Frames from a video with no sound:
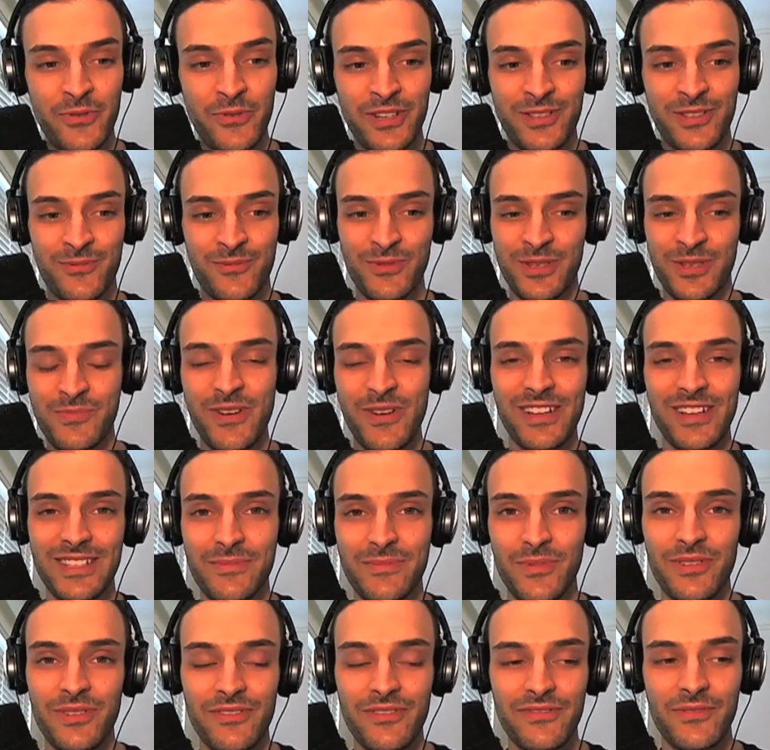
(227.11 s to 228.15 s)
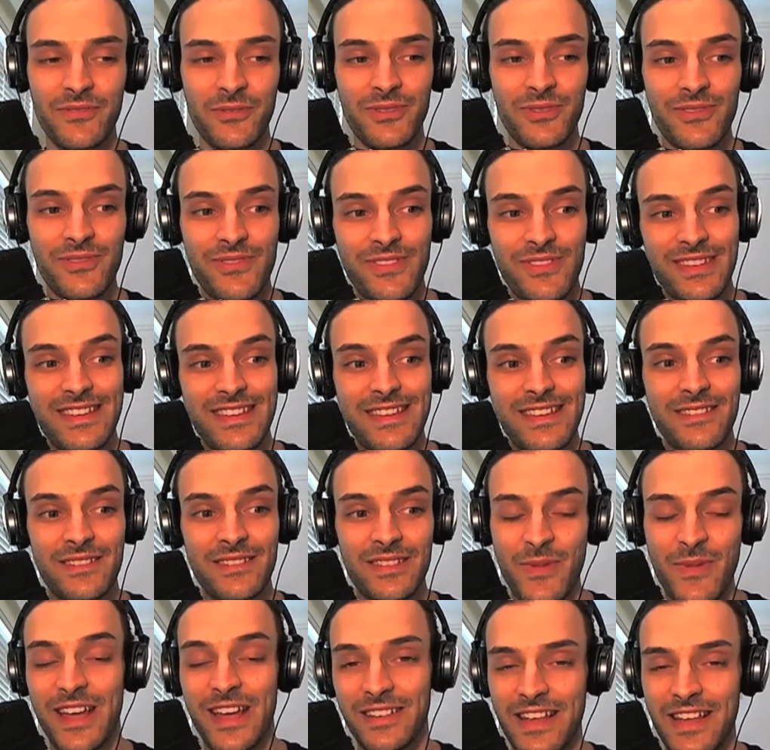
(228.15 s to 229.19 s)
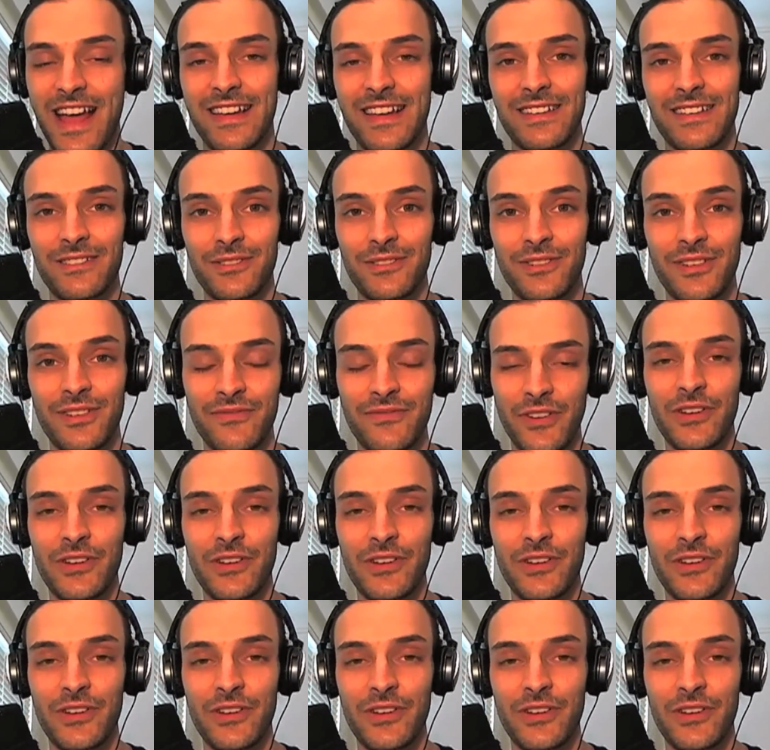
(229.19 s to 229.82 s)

was responsible for the spectacular